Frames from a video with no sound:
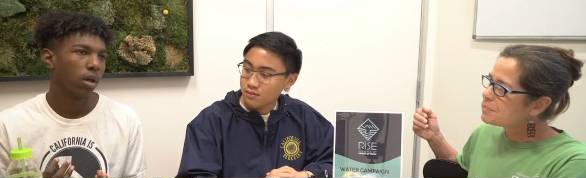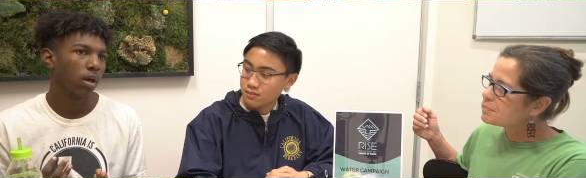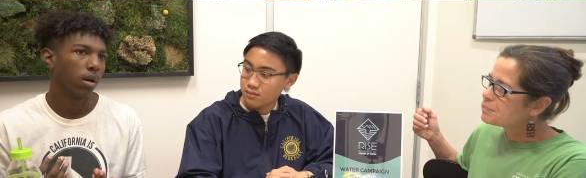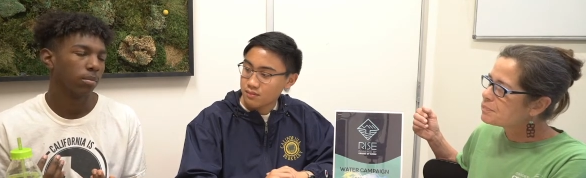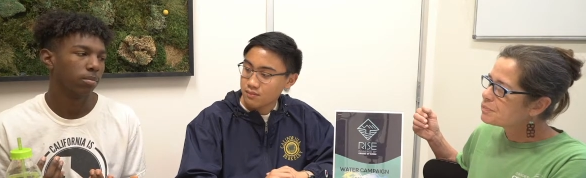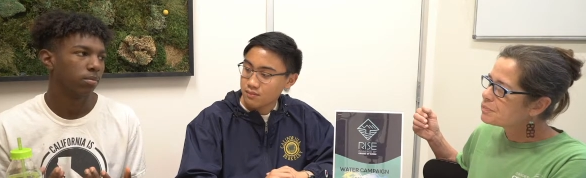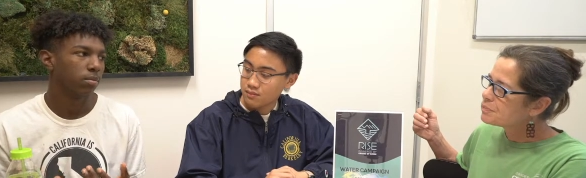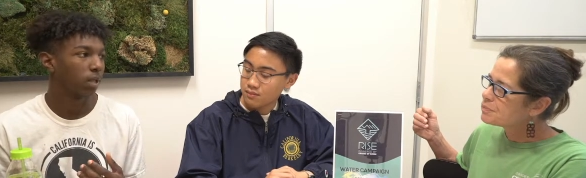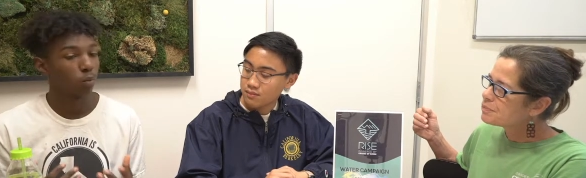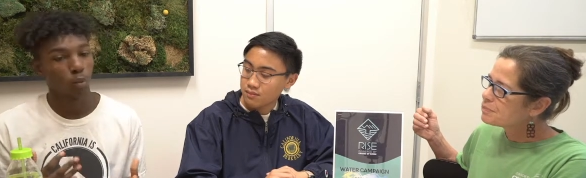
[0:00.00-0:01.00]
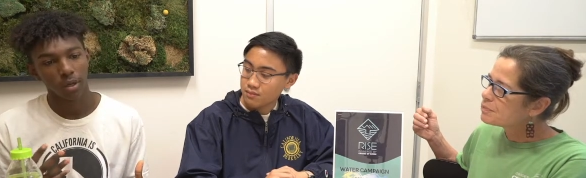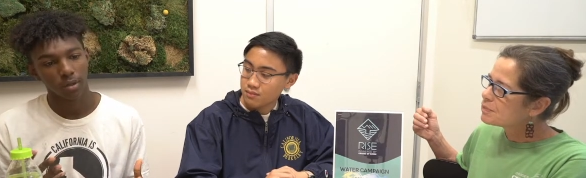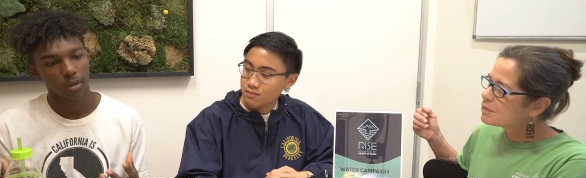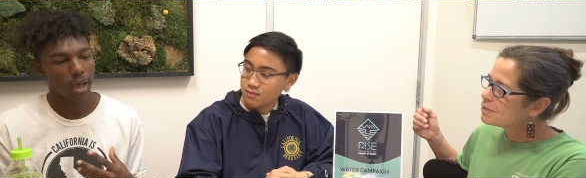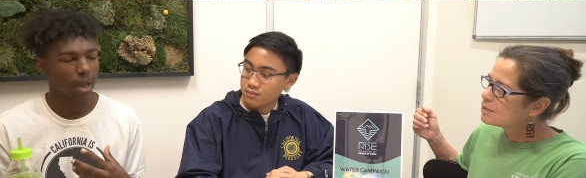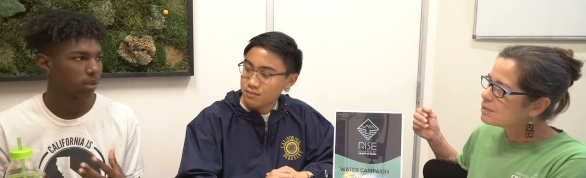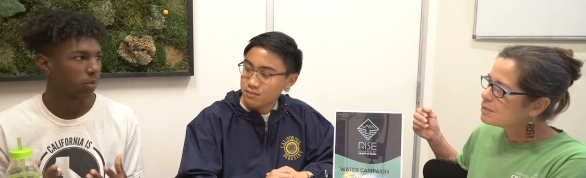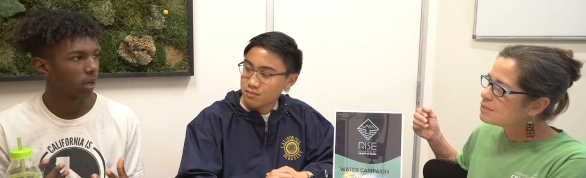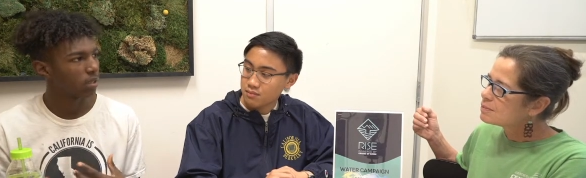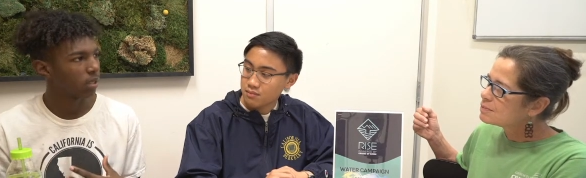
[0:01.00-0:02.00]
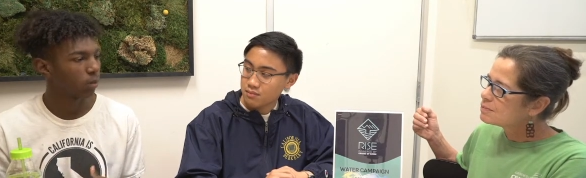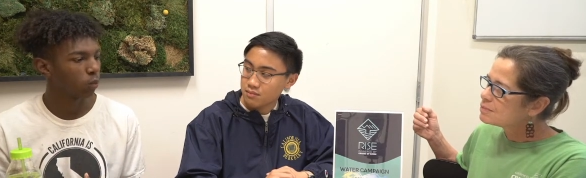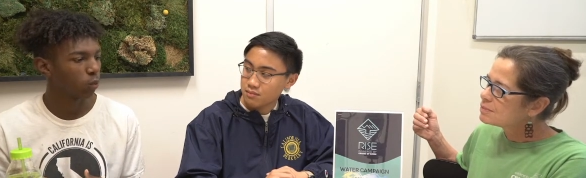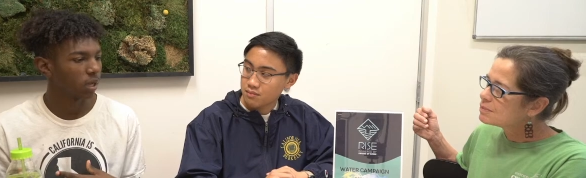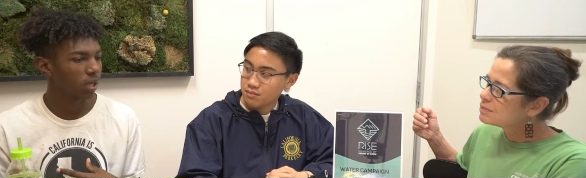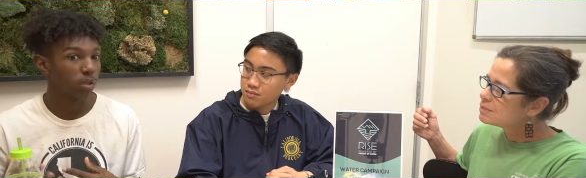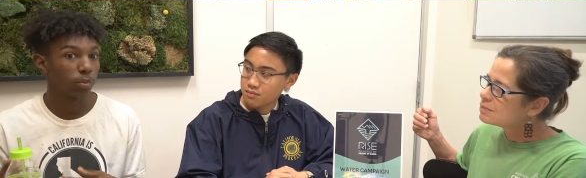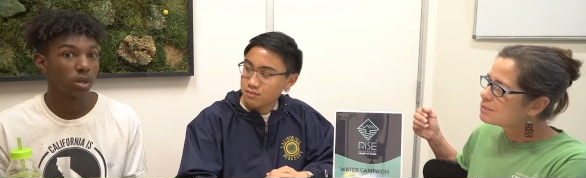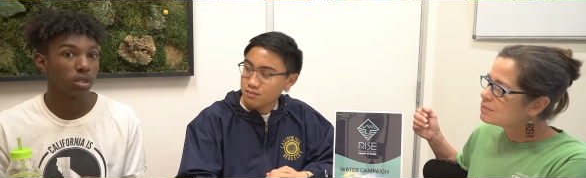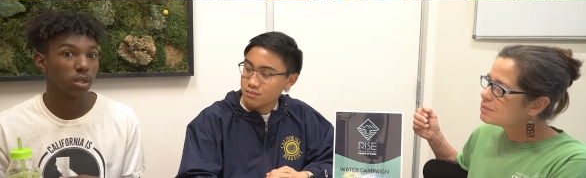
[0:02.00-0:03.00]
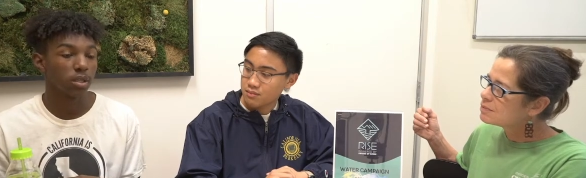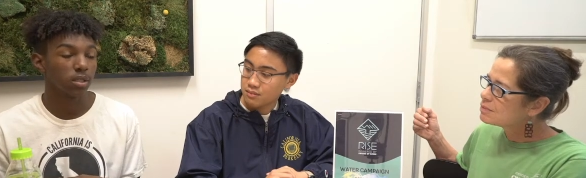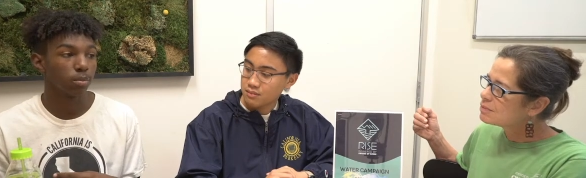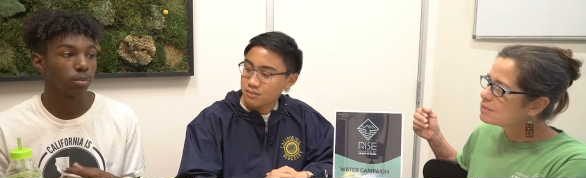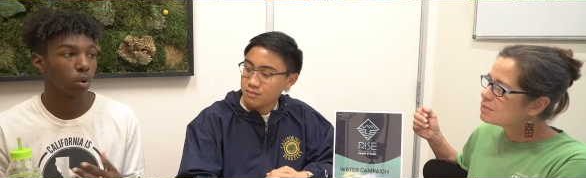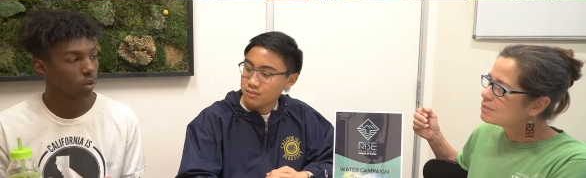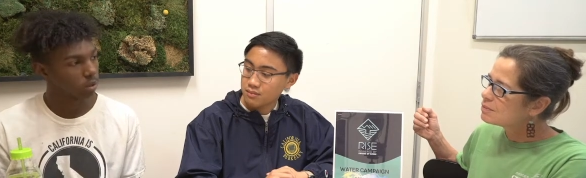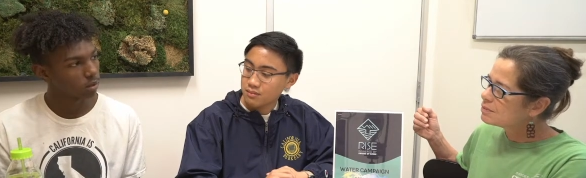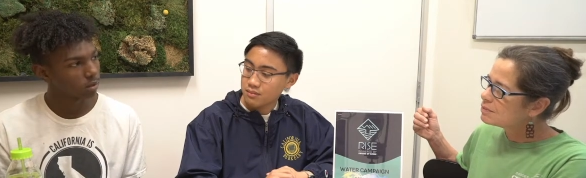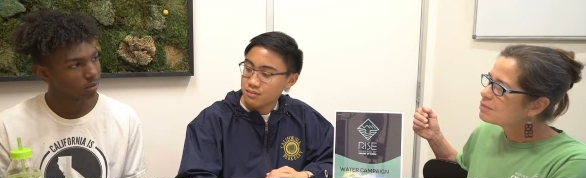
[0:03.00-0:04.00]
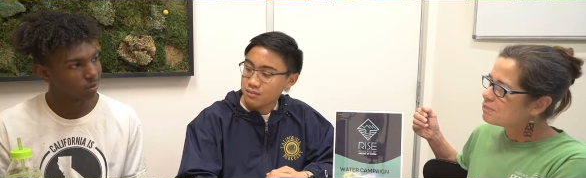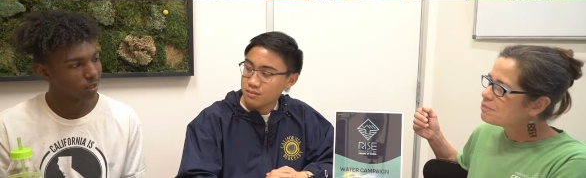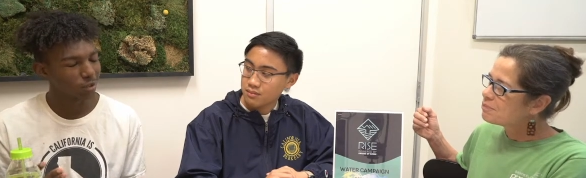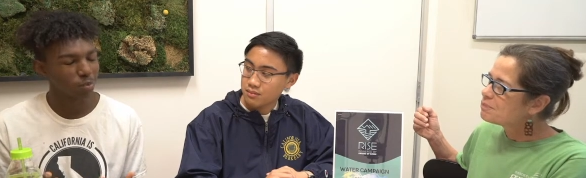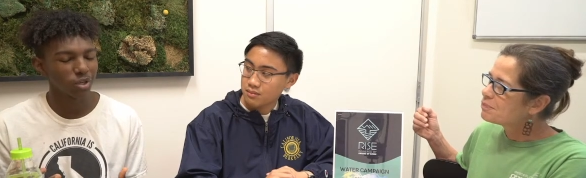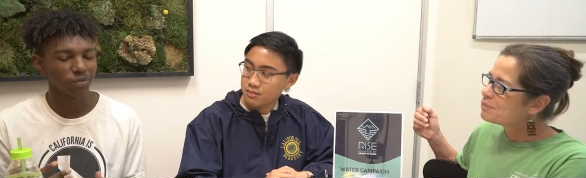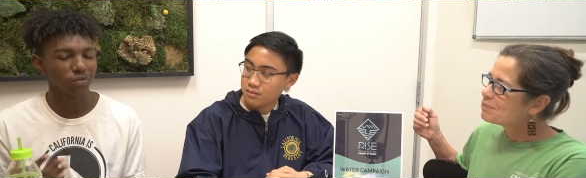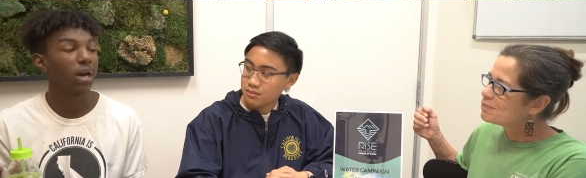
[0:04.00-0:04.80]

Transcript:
Speaker 1: um, like what aspects they, each person is important each person mm-hmm.